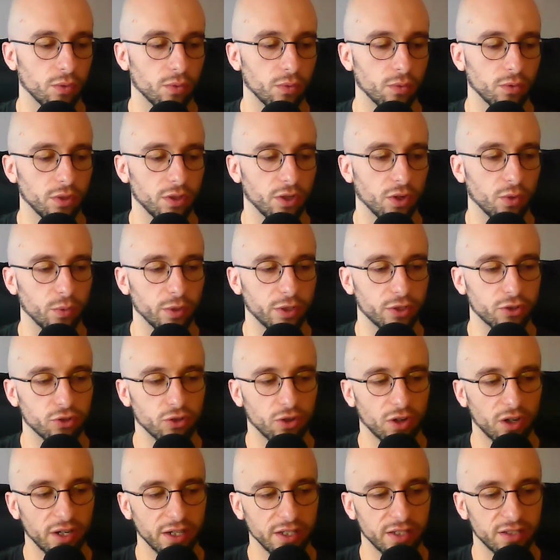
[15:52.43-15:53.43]
you know, we
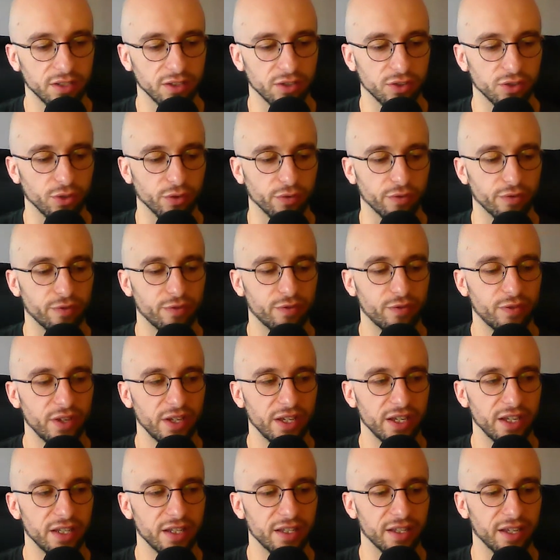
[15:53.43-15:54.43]
tried to sort of fit
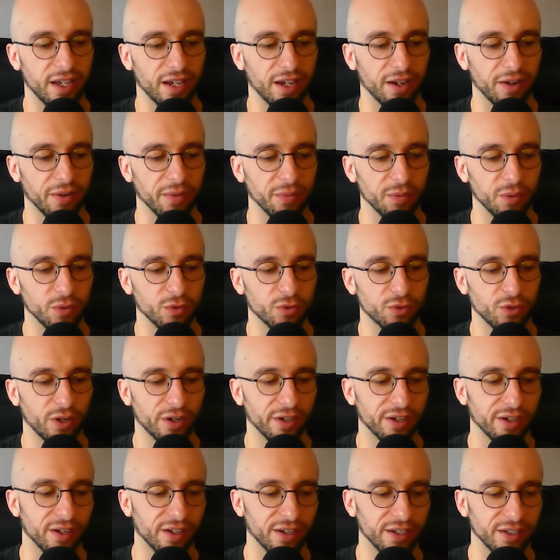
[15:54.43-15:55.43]
in there, and we were trying
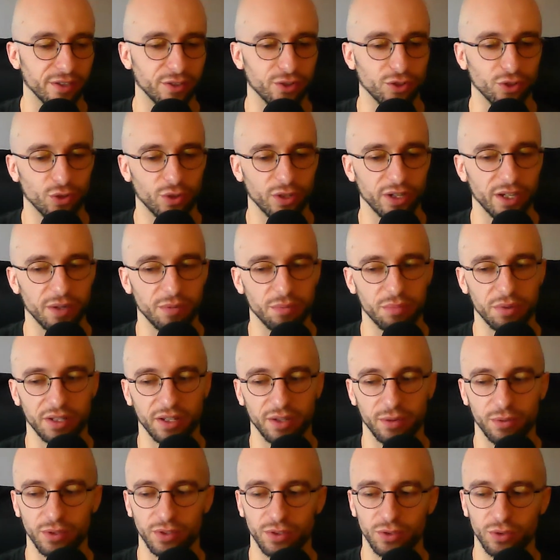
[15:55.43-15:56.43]
to like enjoy it, but
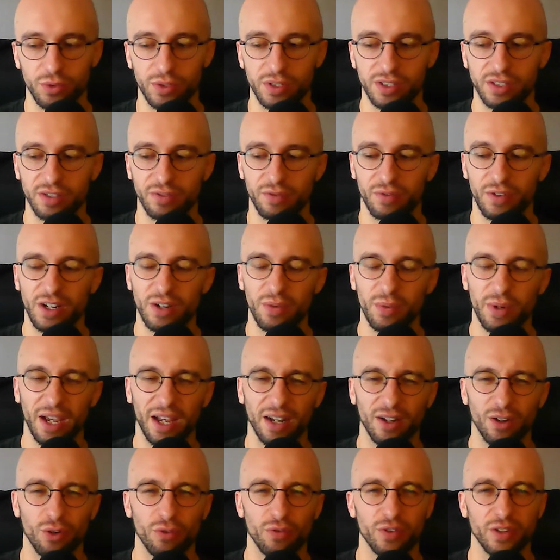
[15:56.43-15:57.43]
there was always a feeling we had
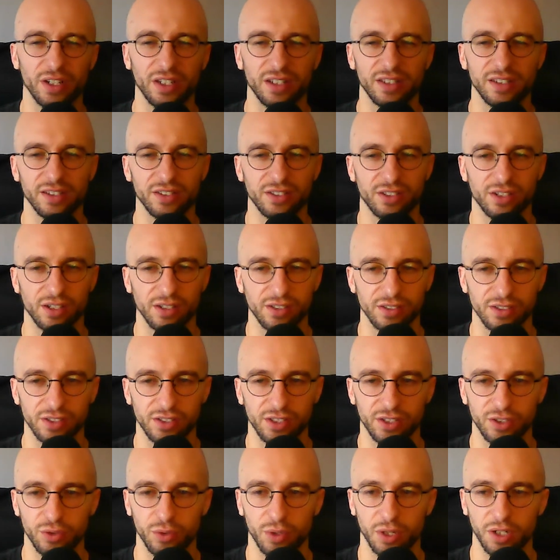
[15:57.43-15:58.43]
often in these kinds of
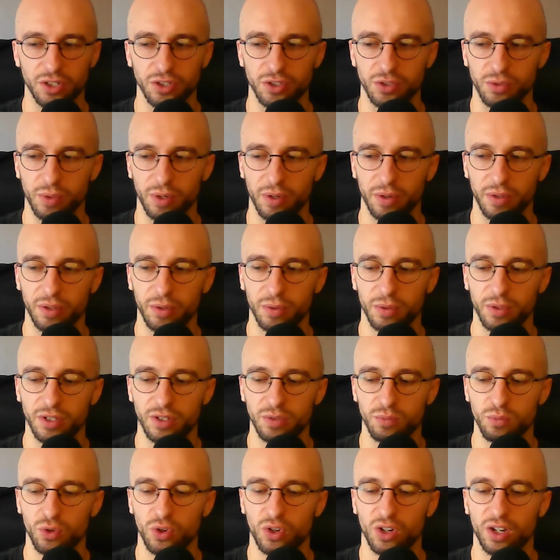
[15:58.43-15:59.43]
situations where there were these
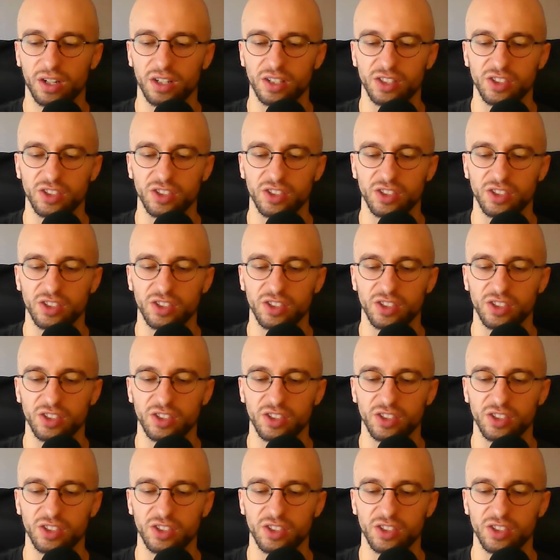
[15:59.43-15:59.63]
more kind of